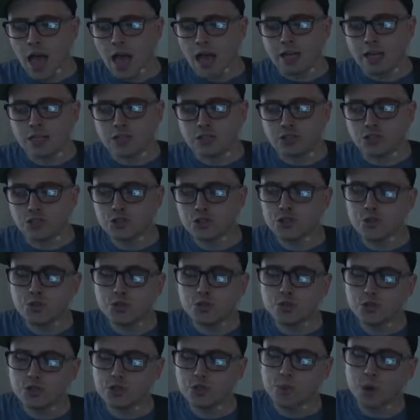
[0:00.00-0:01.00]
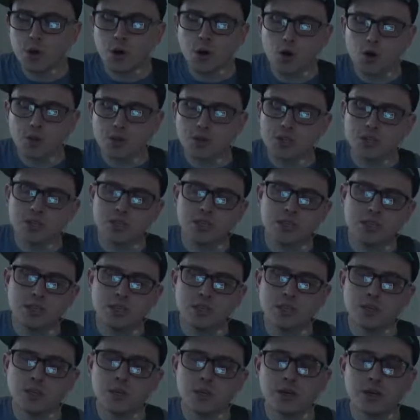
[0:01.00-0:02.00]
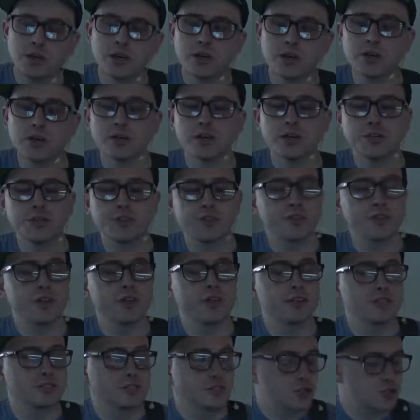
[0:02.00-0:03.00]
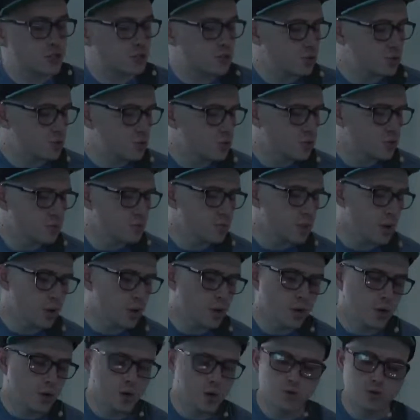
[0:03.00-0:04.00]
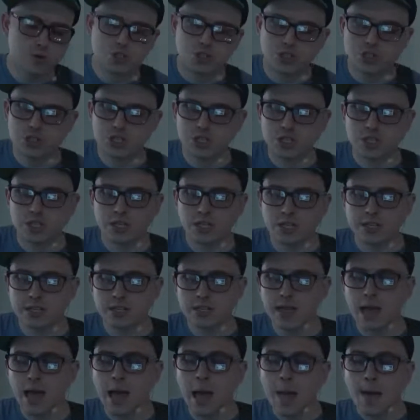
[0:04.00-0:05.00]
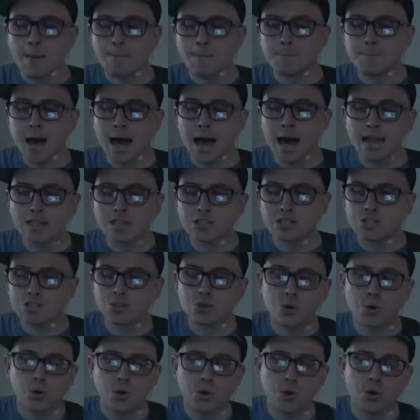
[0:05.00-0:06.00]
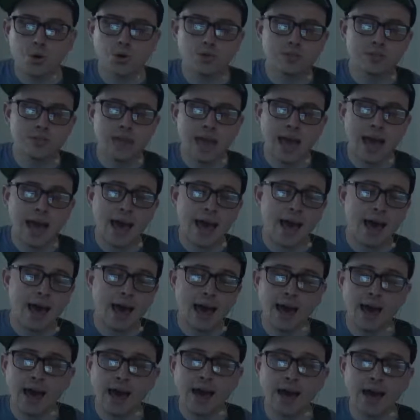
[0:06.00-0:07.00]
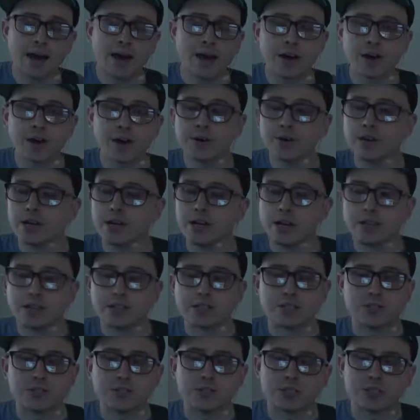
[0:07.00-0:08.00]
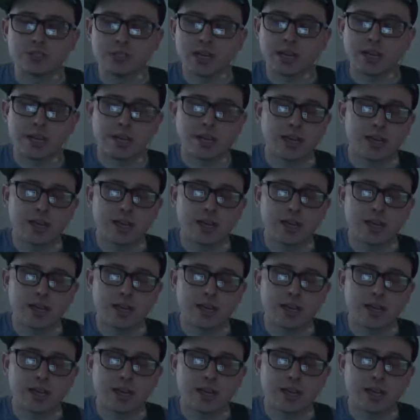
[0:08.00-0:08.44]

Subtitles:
and you spoke the earth into motion, my soul now to stand.